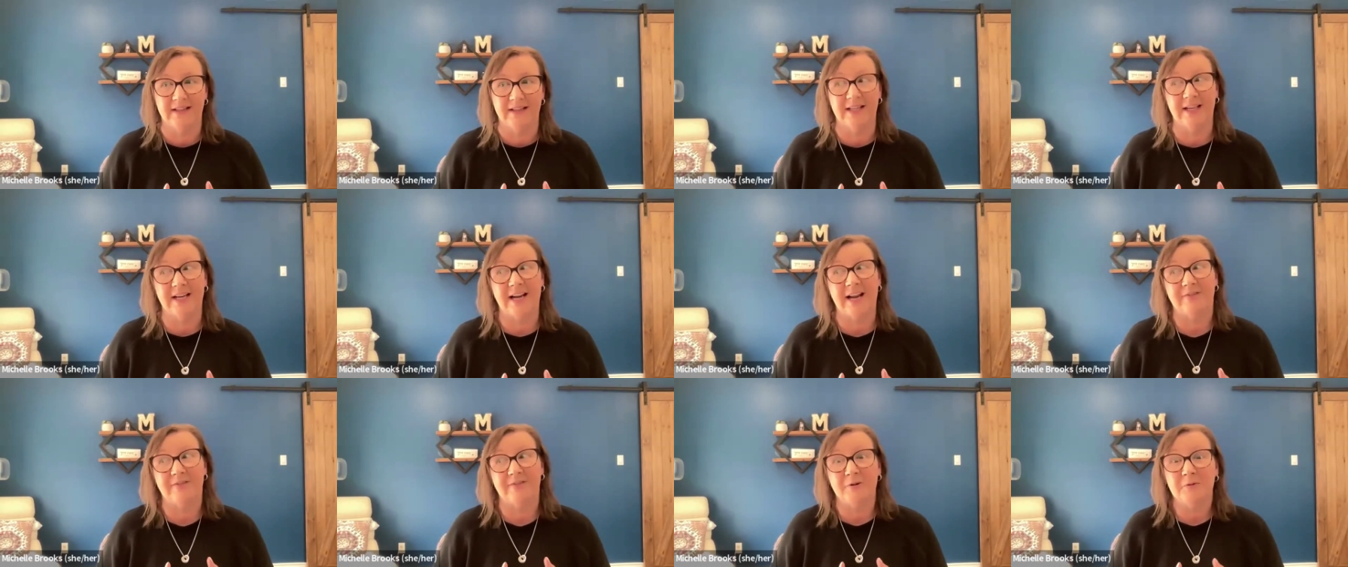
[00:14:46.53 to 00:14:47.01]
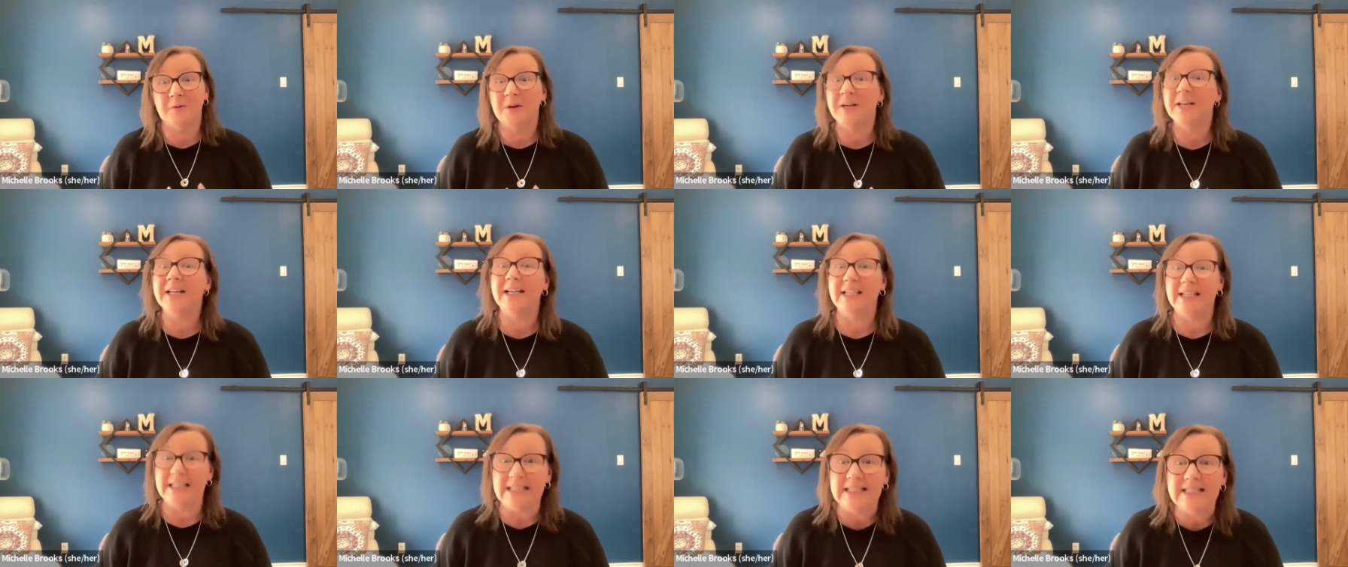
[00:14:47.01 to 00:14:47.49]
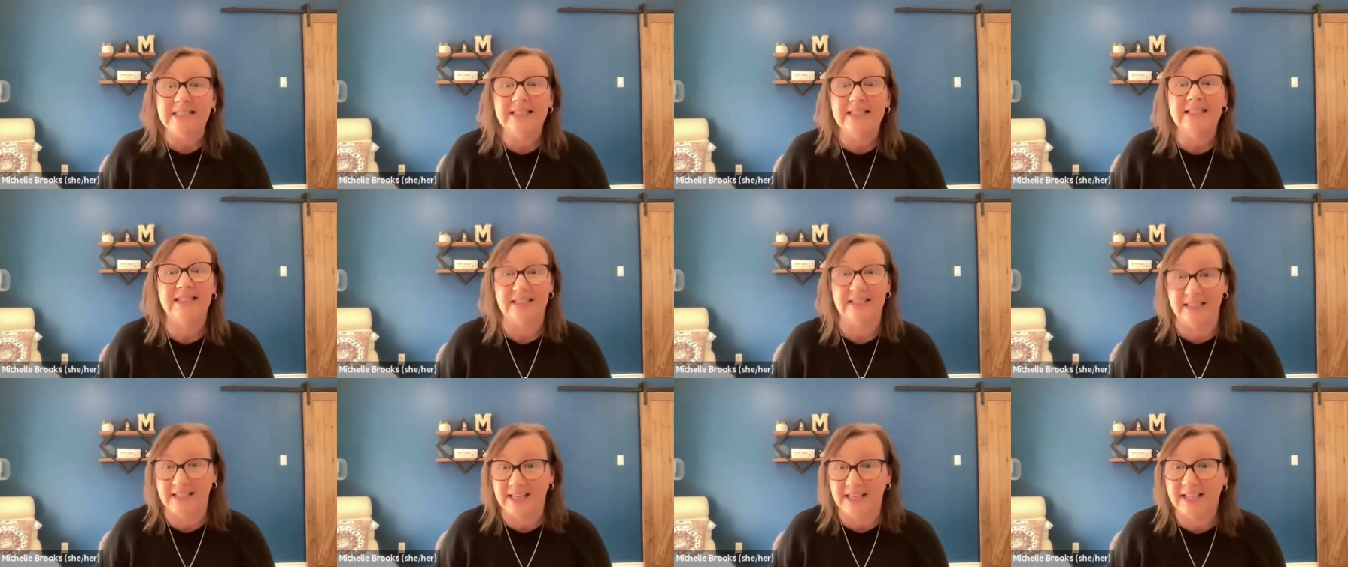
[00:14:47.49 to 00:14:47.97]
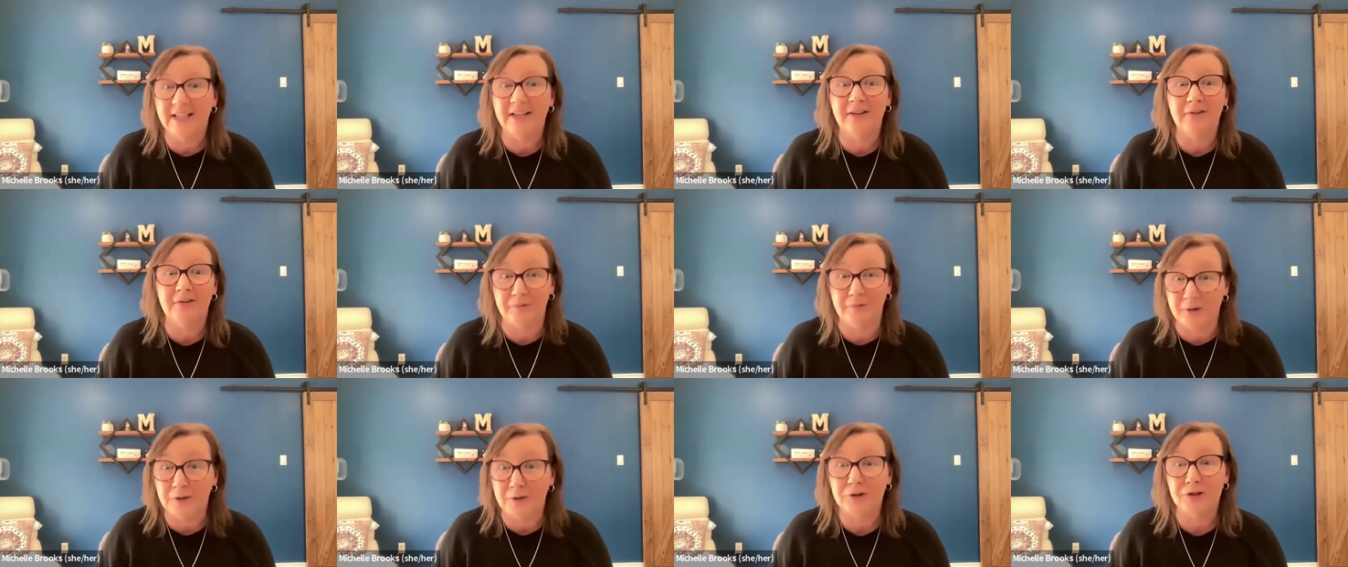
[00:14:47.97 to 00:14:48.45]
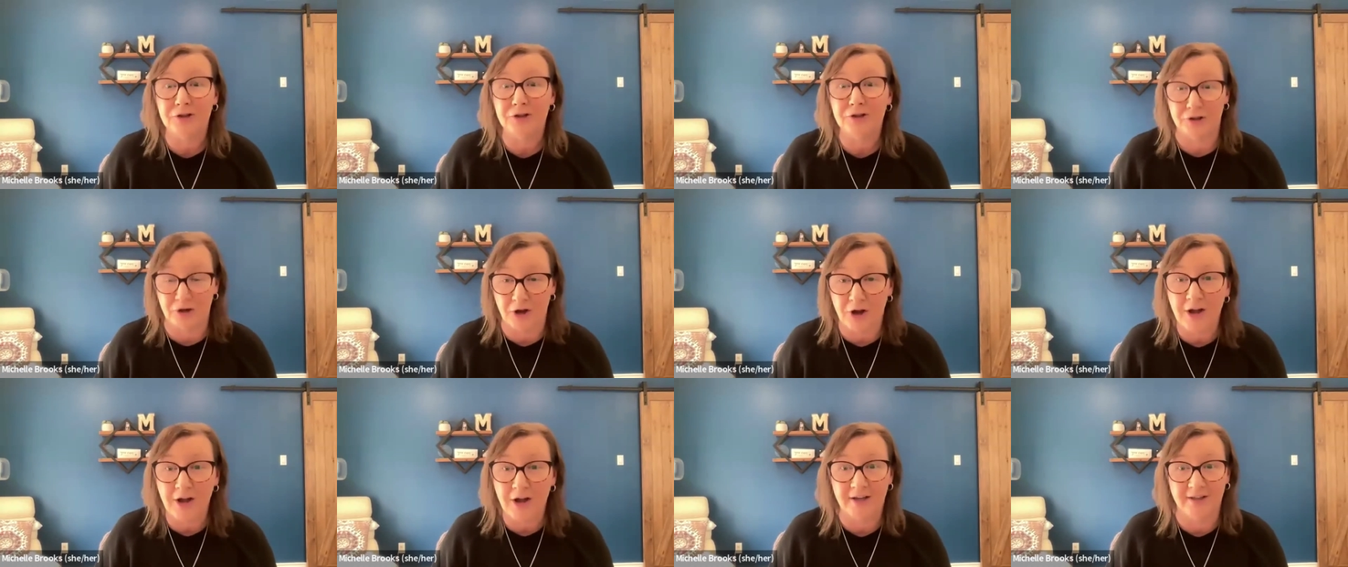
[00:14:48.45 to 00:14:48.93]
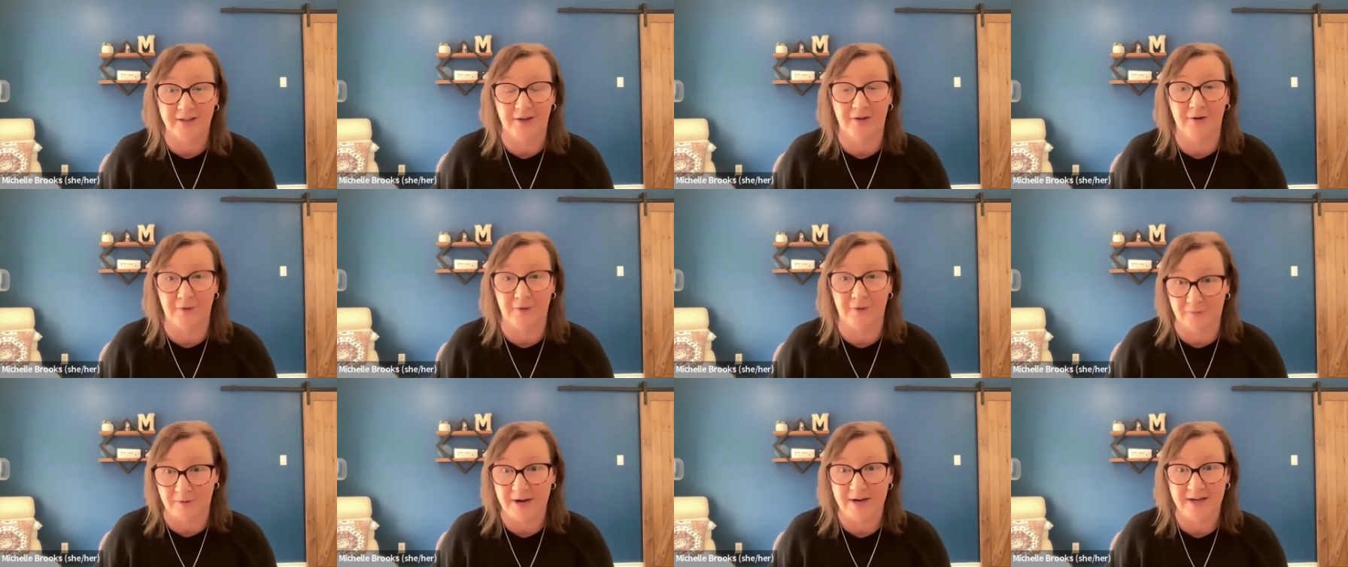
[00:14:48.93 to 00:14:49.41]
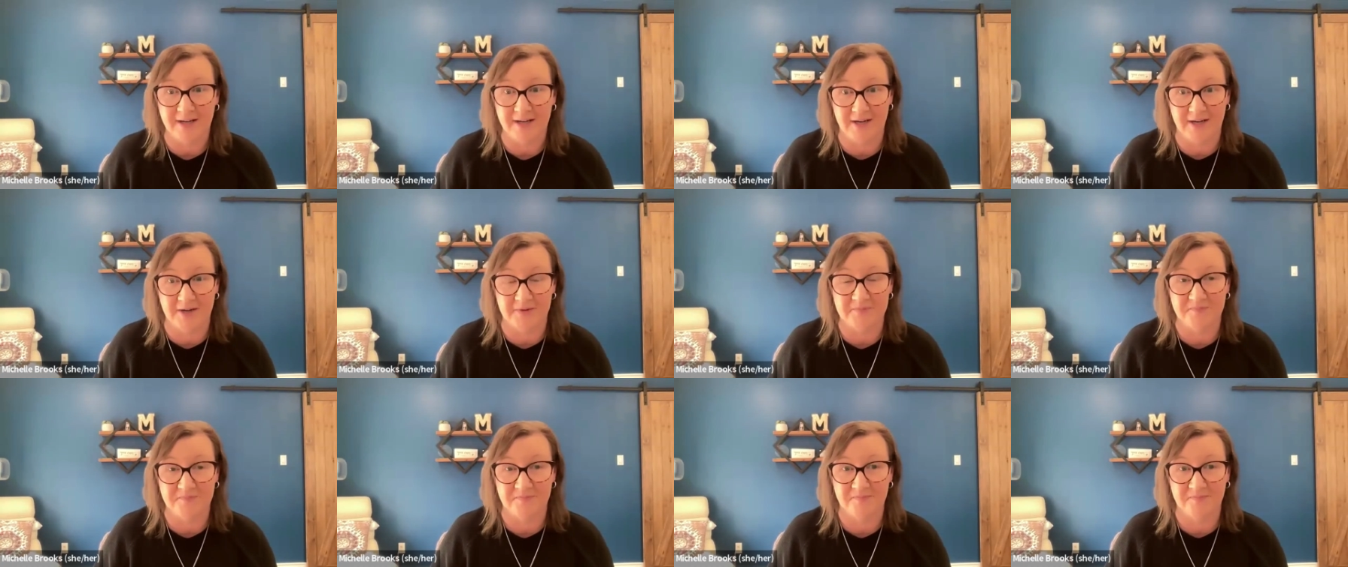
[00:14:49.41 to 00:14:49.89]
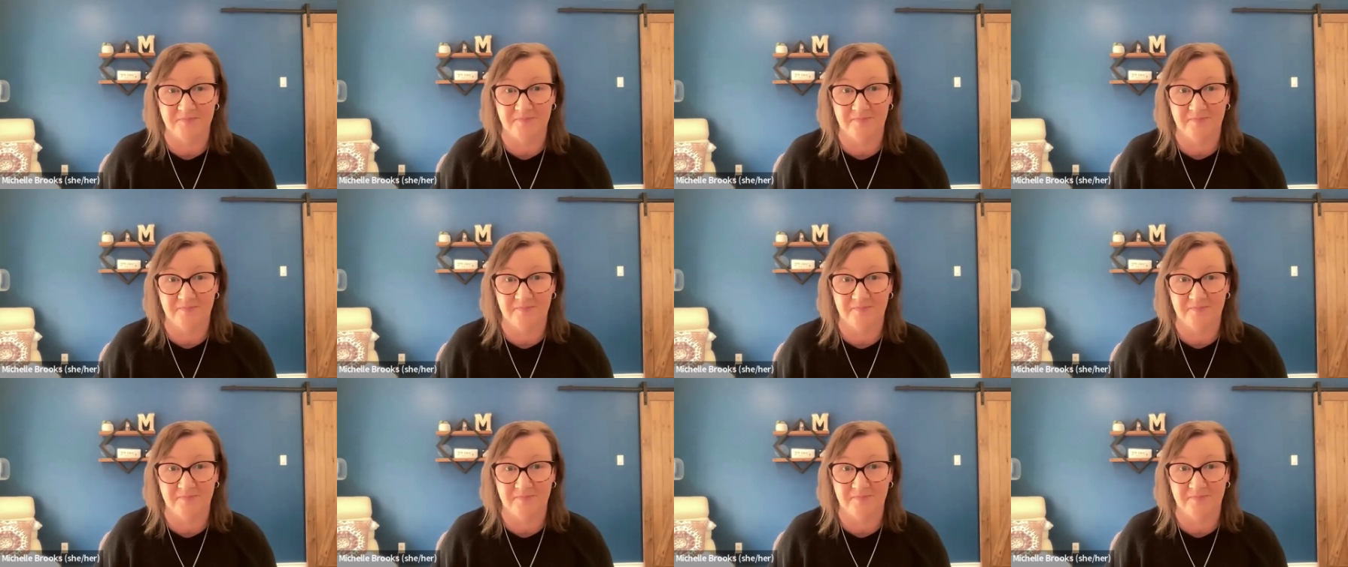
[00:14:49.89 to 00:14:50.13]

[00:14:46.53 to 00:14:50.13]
that everyone isn't getting a fair shot already.